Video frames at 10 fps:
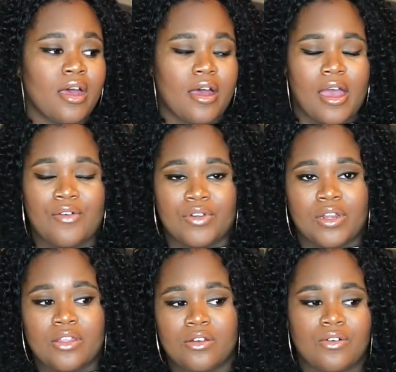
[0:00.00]
I have
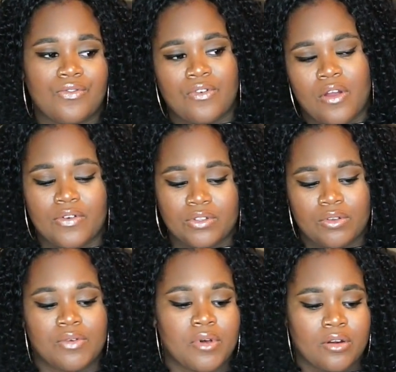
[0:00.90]
another Forever
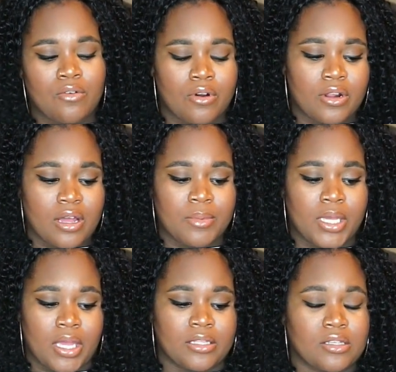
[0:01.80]
21 order coming
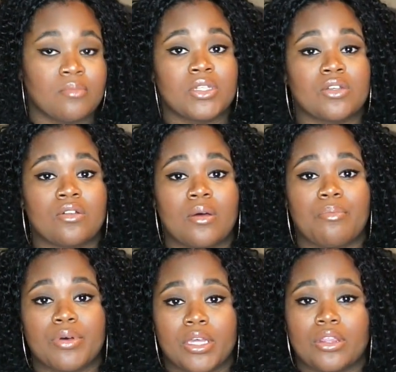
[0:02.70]
in, so I'm just gonna
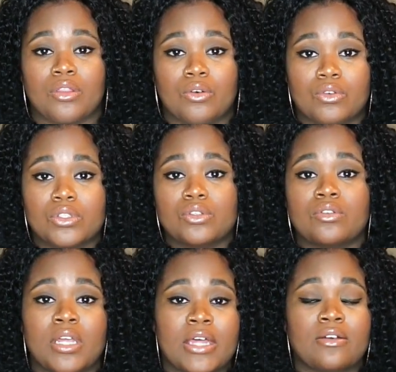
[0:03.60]
put those two
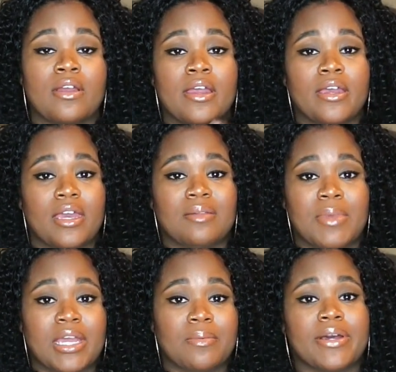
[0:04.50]
together and
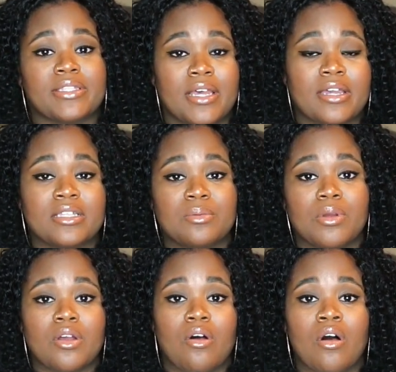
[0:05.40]
make my second
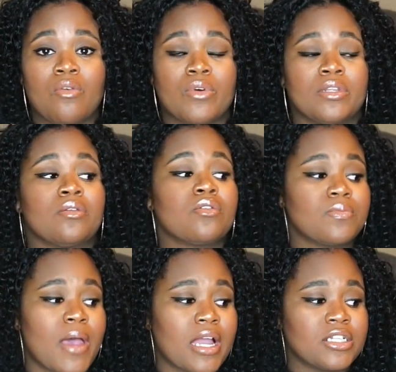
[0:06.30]
spring haul when those
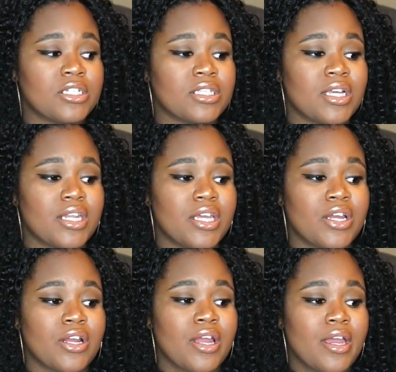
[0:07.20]
packages get
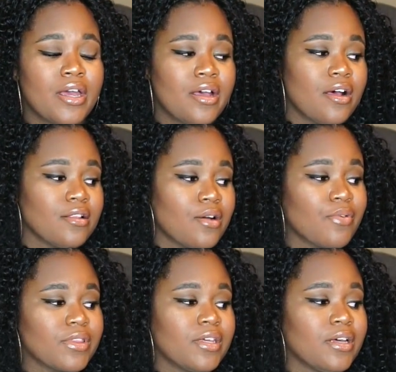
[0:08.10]
here, along
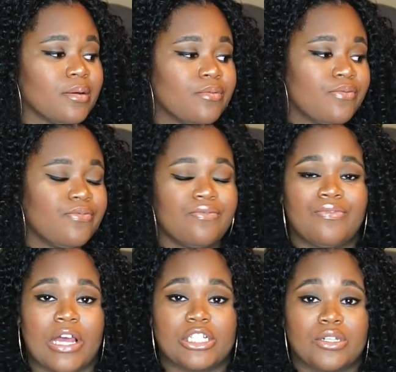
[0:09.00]
with the
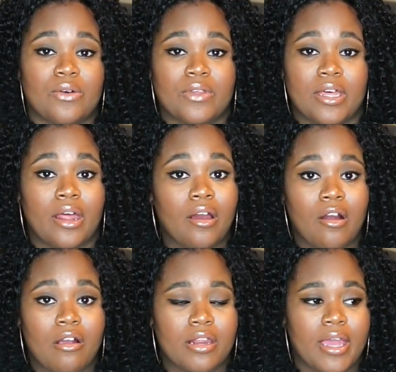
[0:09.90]
Fashion Nova that I
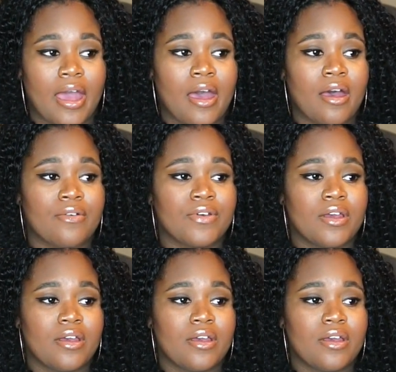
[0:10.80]
already have.